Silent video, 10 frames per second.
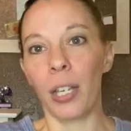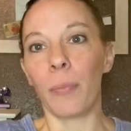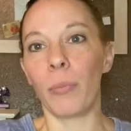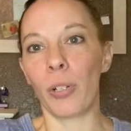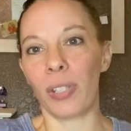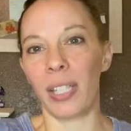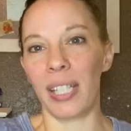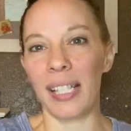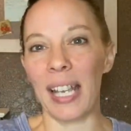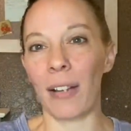most of
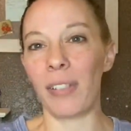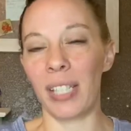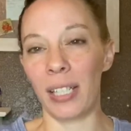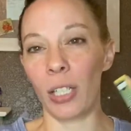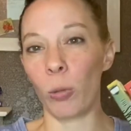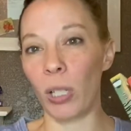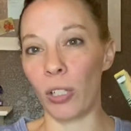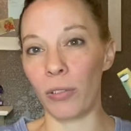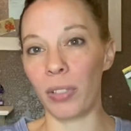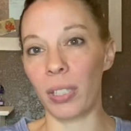these have 10 to
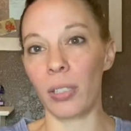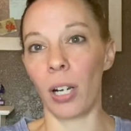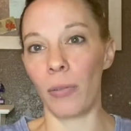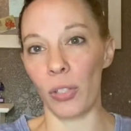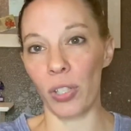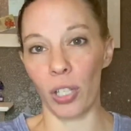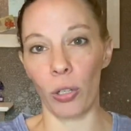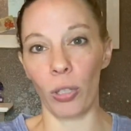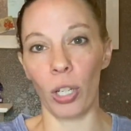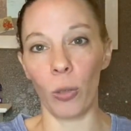12 novels that go
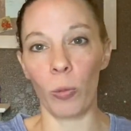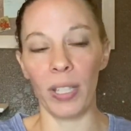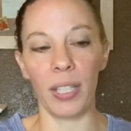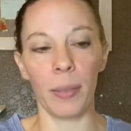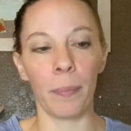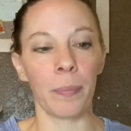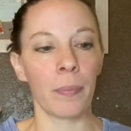along with them.